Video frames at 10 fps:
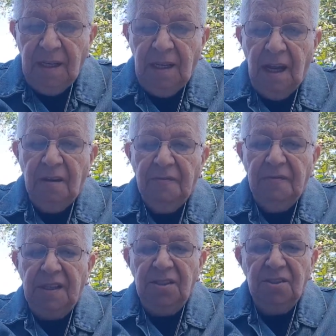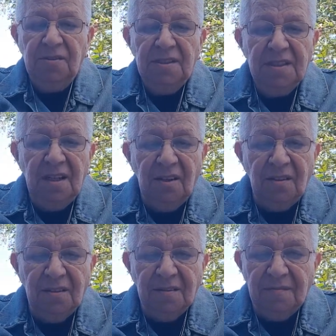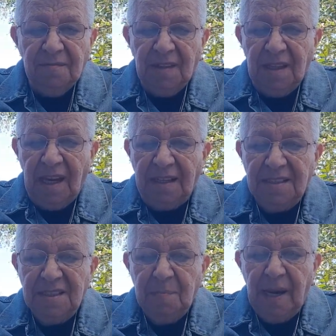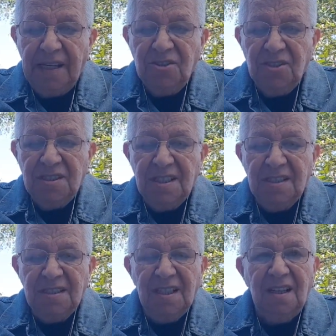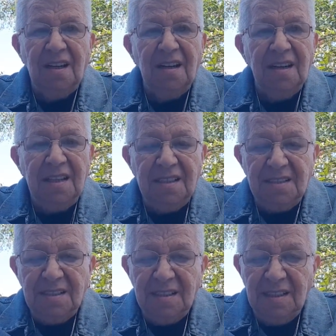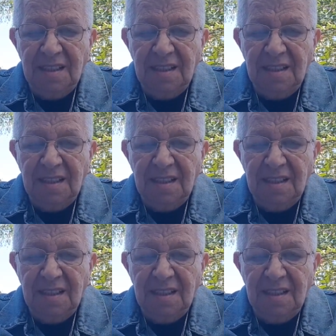Love endures long, and is patient and kind.